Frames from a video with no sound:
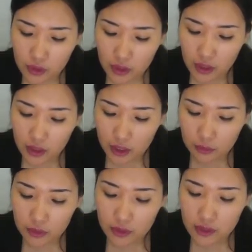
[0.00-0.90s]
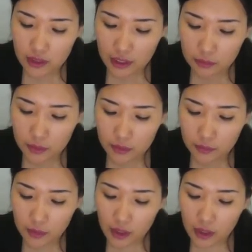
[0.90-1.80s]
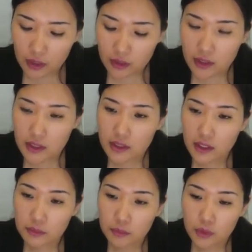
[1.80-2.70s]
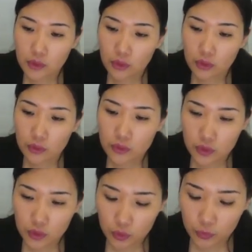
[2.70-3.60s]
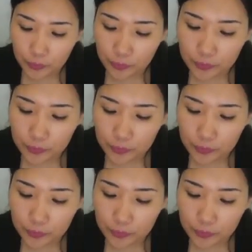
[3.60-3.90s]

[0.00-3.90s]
the increment statement. This statement allows you